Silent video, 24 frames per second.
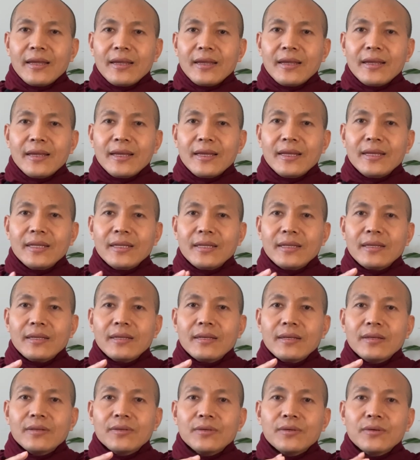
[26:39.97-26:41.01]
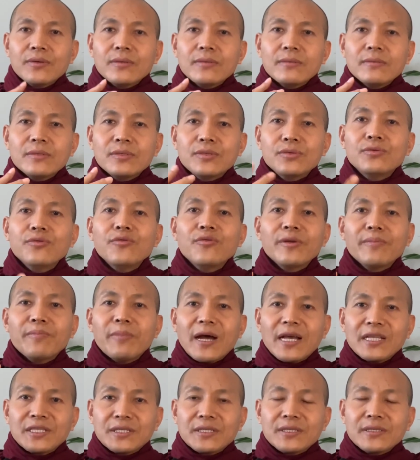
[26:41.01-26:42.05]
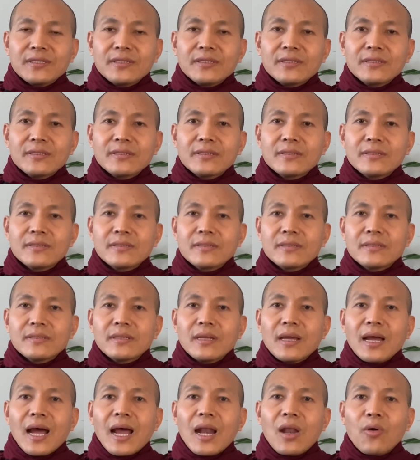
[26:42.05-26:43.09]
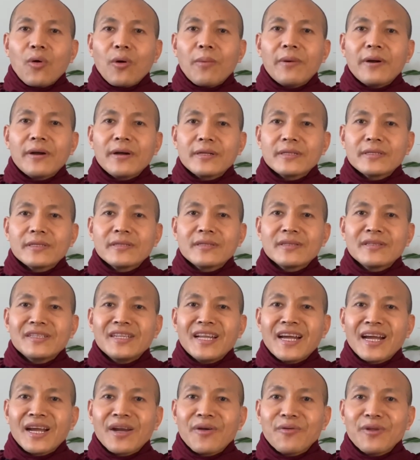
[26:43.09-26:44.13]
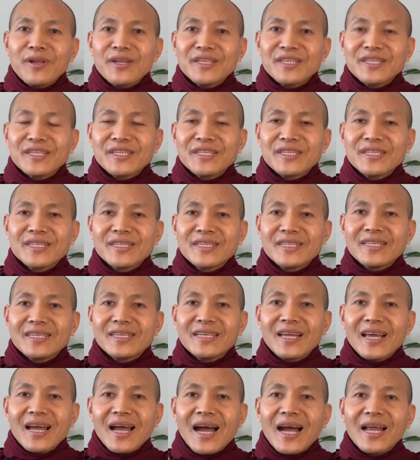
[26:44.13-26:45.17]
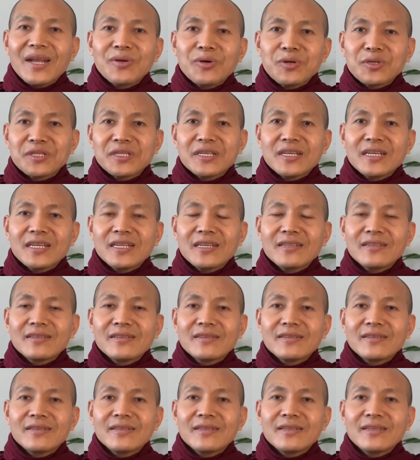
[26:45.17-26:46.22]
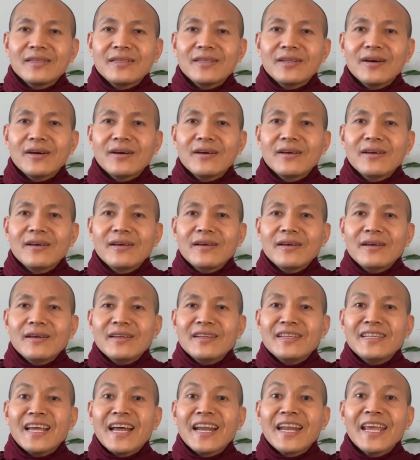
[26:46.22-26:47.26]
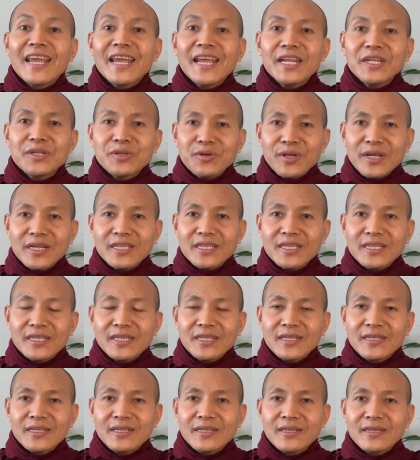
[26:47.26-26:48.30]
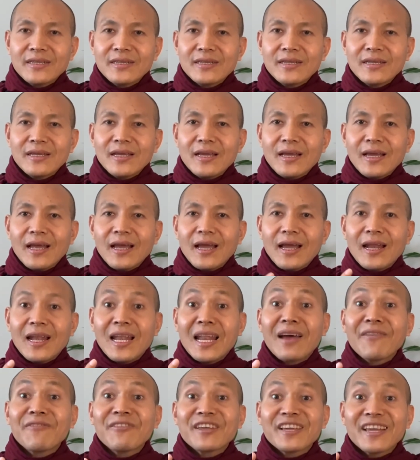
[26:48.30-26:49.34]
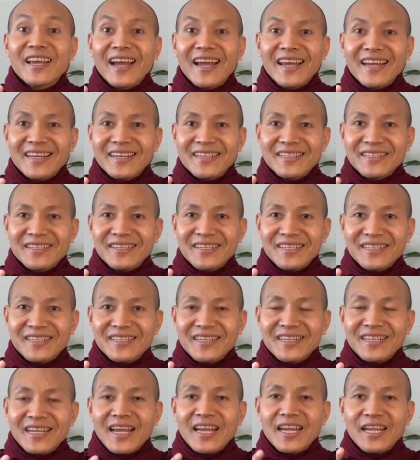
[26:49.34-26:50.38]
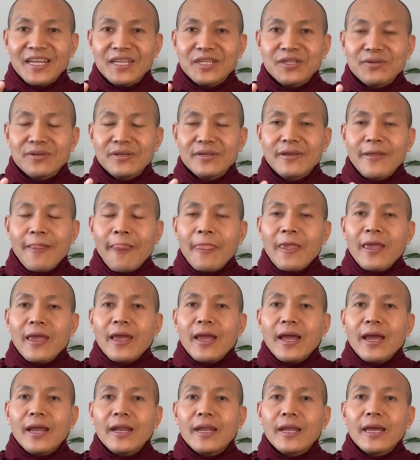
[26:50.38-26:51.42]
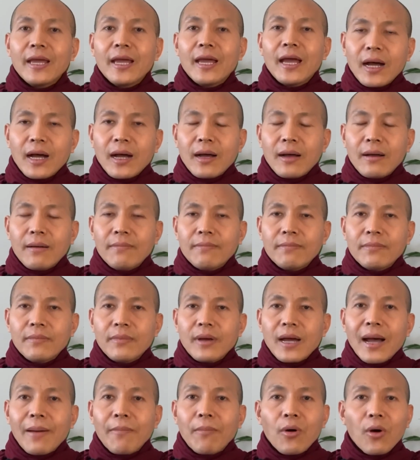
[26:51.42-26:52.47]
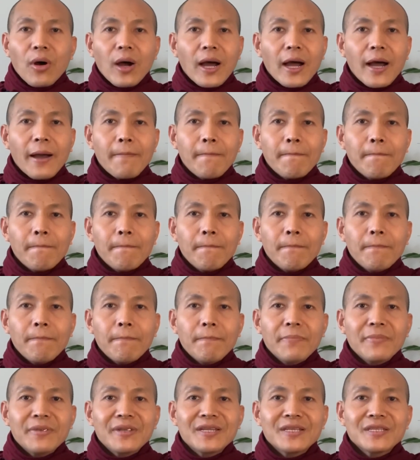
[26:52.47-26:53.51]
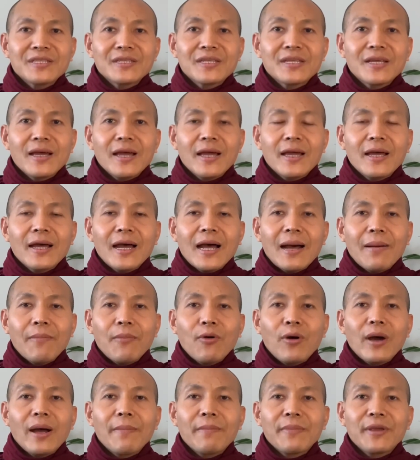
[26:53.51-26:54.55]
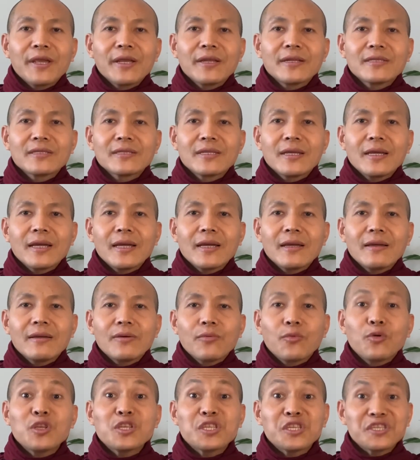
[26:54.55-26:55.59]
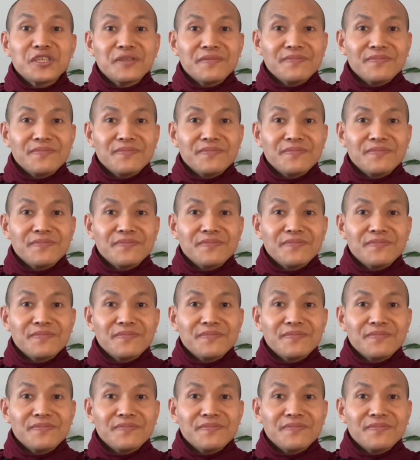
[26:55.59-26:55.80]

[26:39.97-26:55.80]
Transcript: In duripas, alobha, non-greed. Adosa, no, non-hatred. Loving kindness, non-hatred. And then, amoha. This is the amoha means the wisdom.